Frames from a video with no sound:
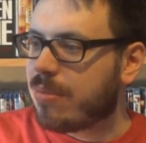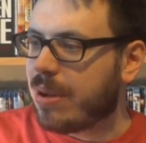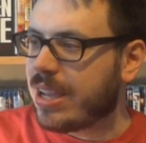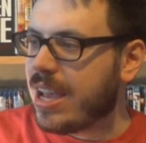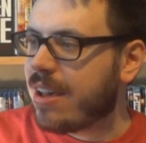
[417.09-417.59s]

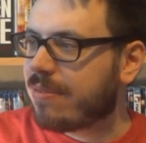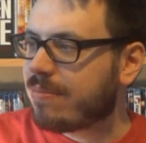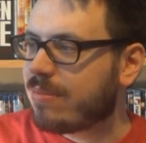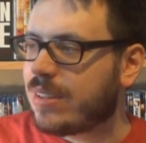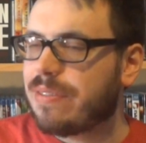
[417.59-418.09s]
But yeah,
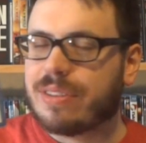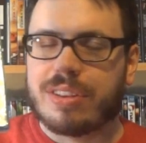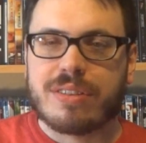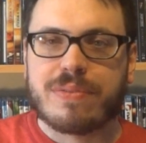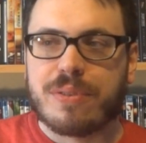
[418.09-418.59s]

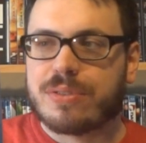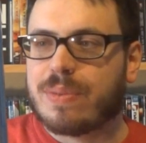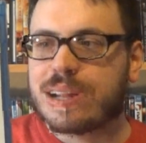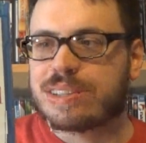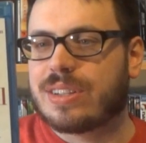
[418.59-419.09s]
definitely looking forward to
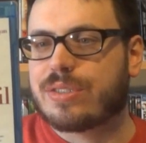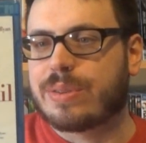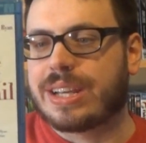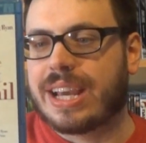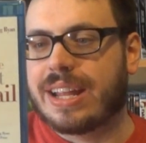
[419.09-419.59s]
watching this
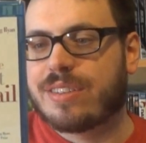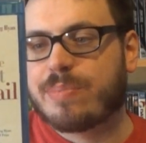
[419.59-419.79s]
one again.